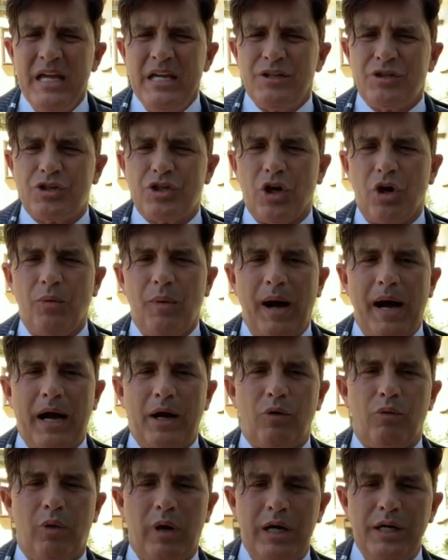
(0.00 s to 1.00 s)
So
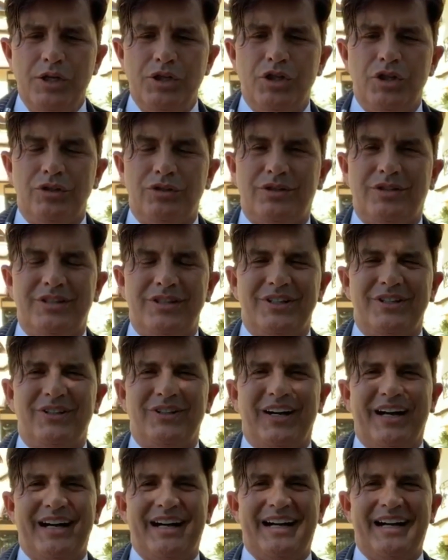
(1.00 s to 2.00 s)
I want you
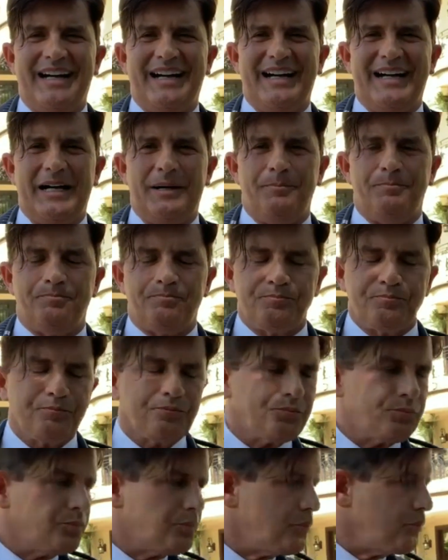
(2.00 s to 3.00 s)
to
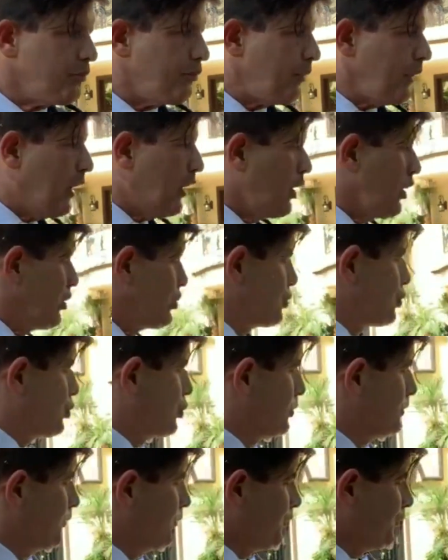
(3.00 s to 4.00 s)

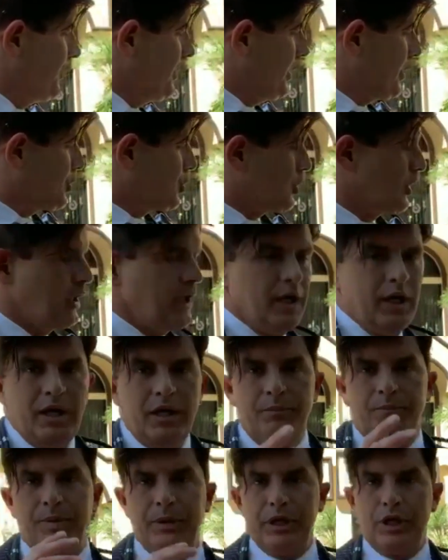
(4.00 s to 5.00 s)
consume fish
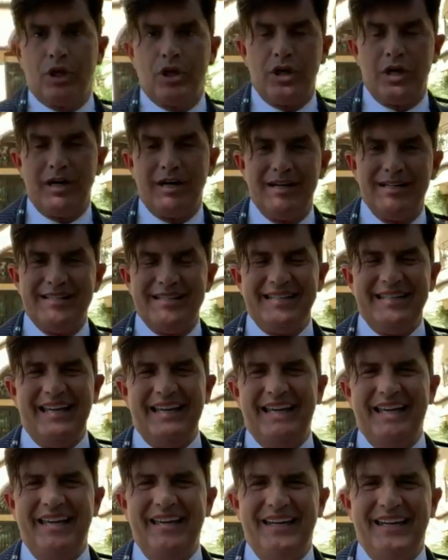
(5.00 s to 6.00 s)
because
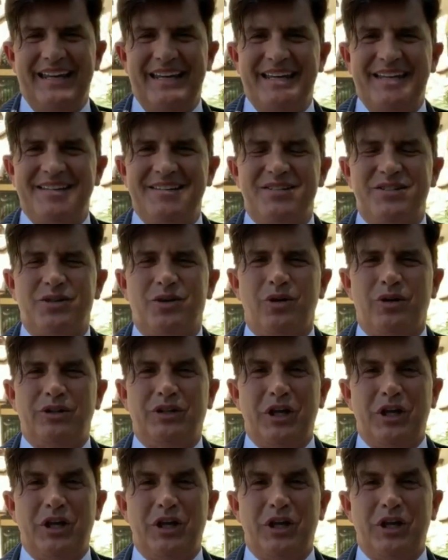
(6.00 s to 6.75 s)
it is good.